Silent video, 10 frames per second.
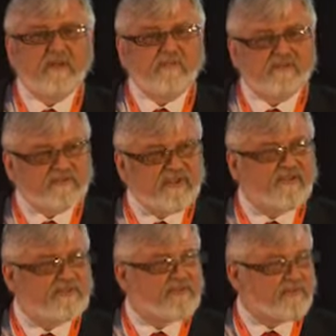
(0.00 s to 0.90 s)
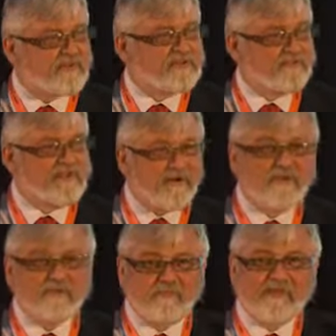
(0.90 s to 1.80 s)
but the changes are going to be
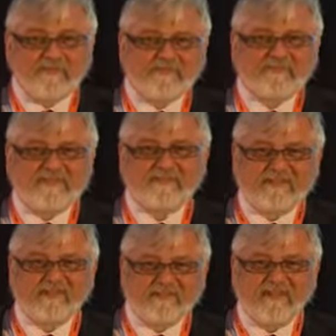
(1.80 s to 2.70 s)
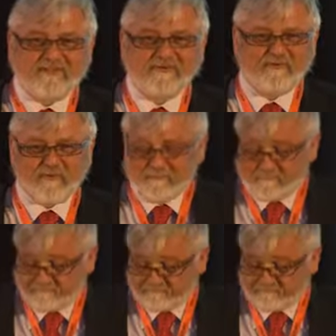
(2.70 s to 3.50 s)
on the bridge, not in the engine room.